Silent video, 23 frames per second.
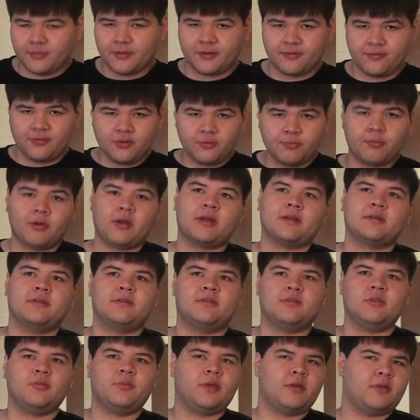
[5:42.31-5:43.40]
but if you
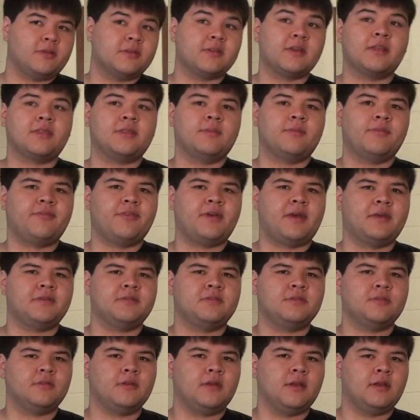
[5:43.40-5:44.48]
practice, you'll be able to get them
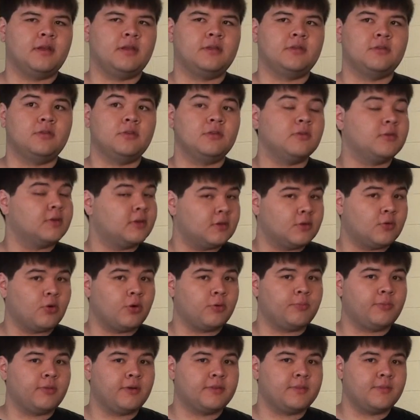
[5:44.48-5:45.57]
faster and you can
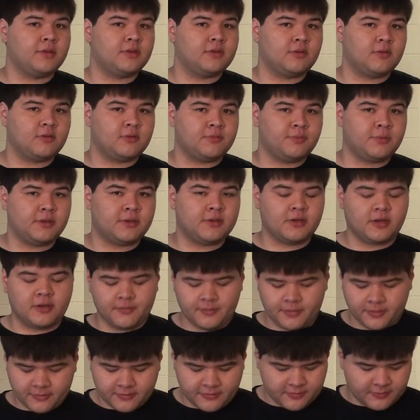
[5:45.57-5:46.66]
incorporate them into your speed
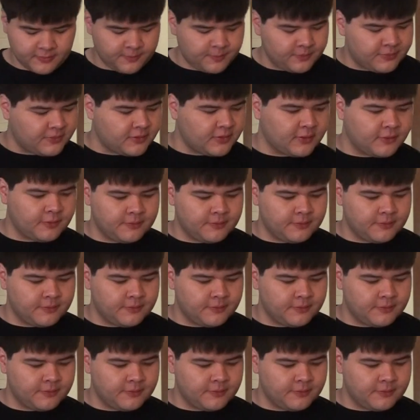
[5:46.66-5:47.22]
combos. So,